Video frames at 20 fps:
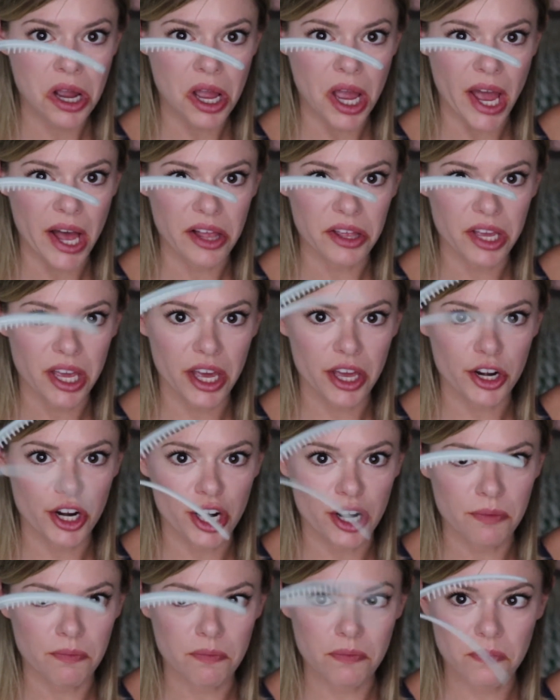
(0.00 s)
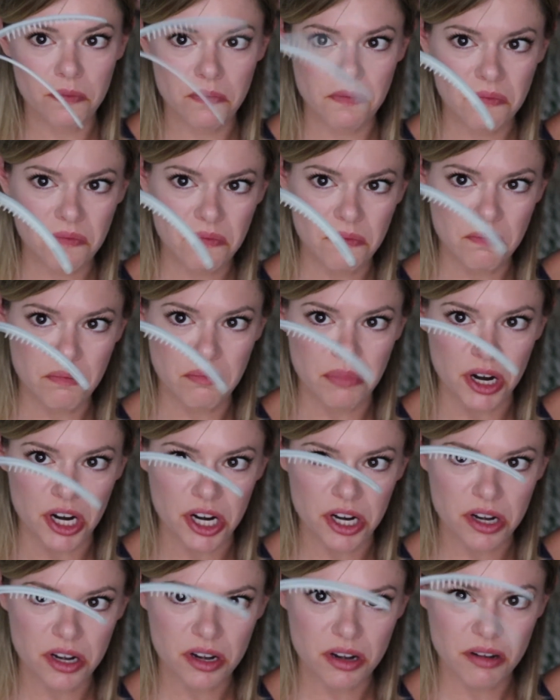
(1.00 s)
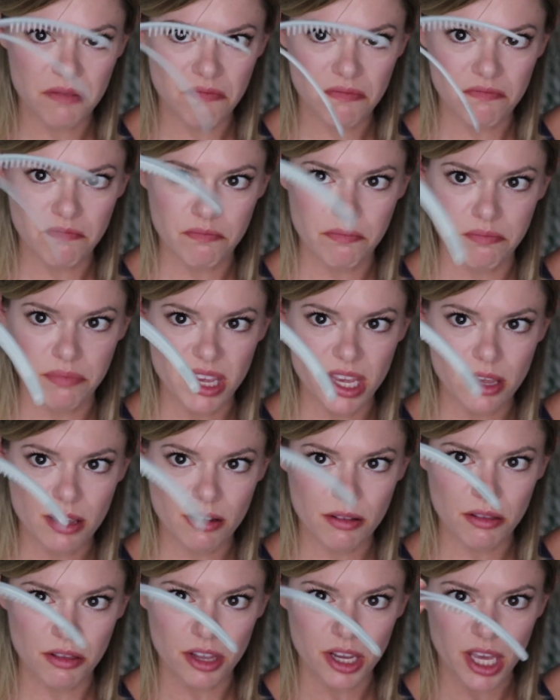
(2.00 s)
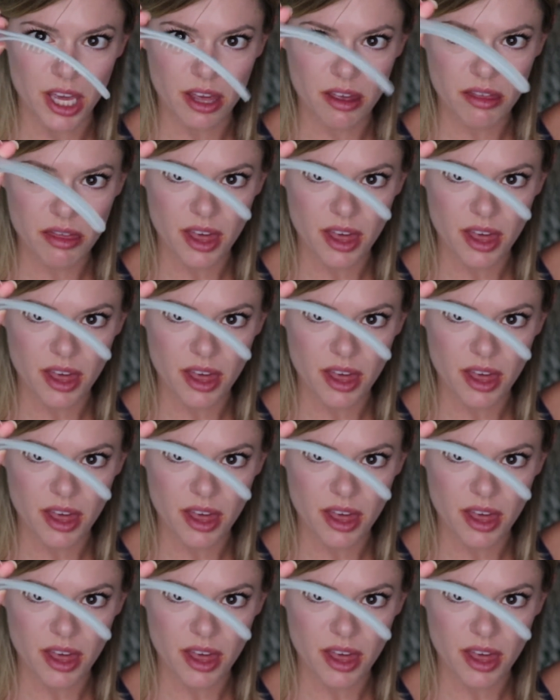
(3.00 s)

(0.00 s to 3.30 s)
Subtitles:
alligator bird beak looking